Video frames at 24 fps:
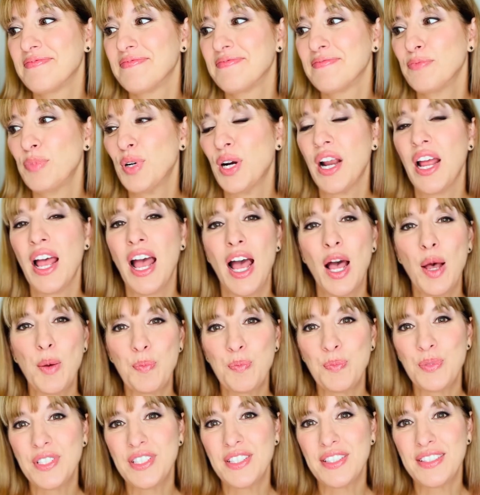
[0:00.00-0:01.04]

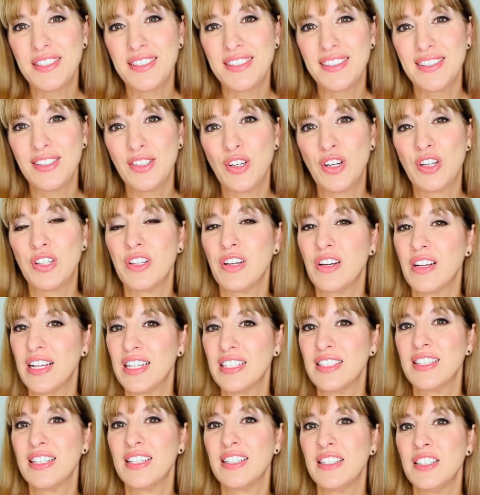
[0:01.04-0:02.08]
perhaps you're not
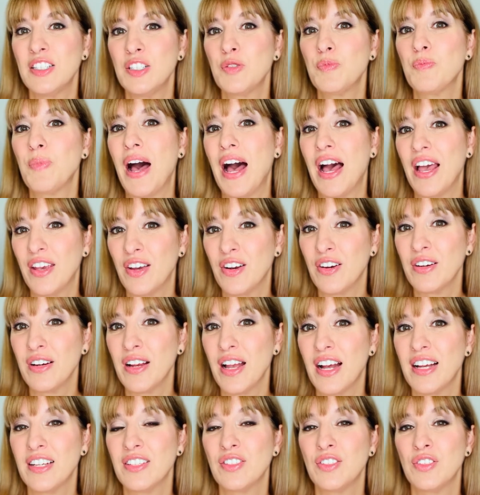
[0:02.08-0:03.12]
as inspired
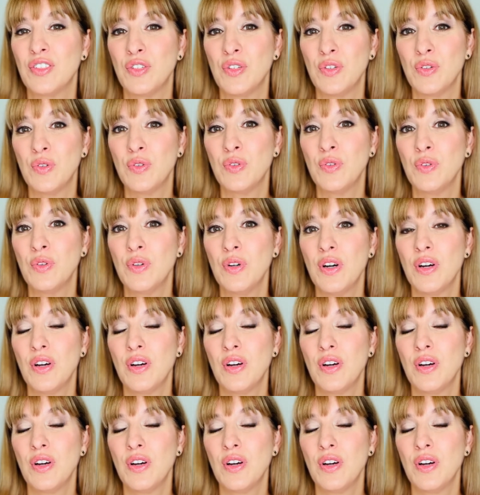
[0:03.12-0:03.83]
as you